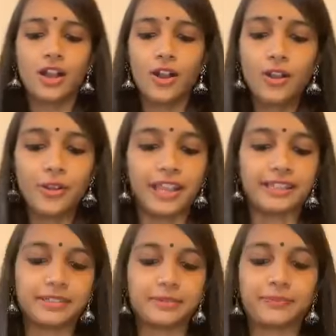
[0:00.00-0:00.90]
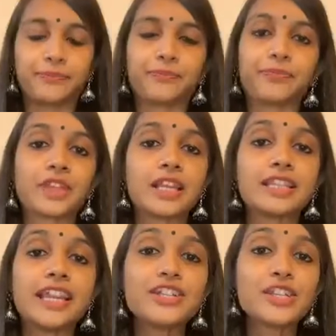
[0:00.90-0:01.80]
All right.
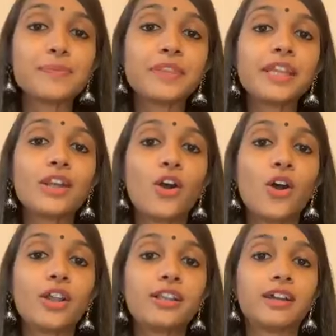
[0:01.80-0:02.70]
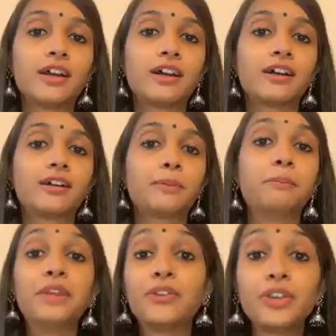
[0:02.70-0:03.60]
There's something called
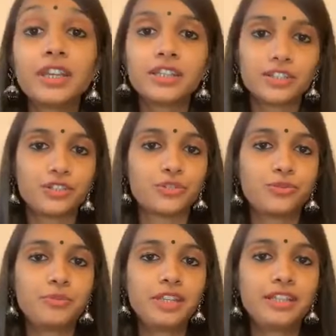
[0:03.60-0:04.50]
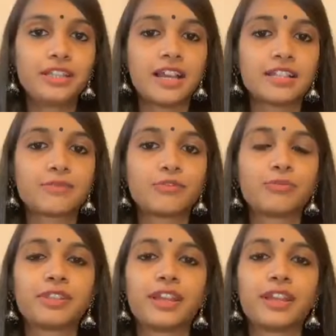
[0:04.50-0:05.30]
mirroring and attunement that dance movement